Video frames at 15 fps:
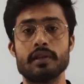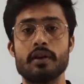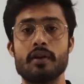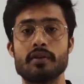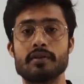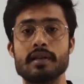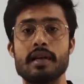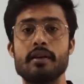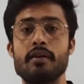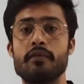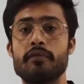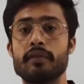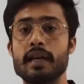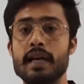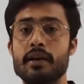the oxide
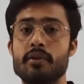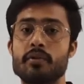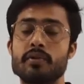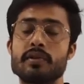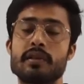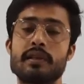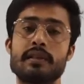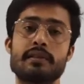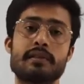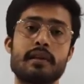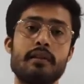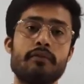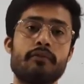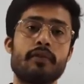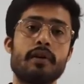of nitrogen and
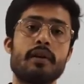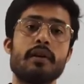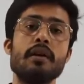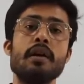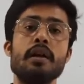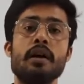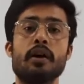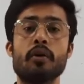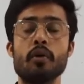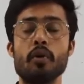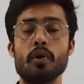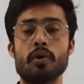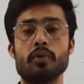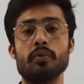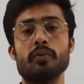sulfur
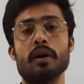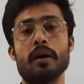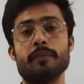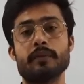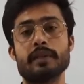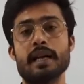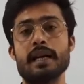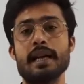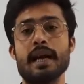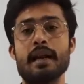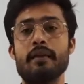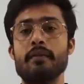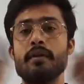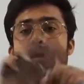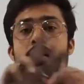go to upside
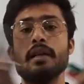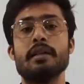and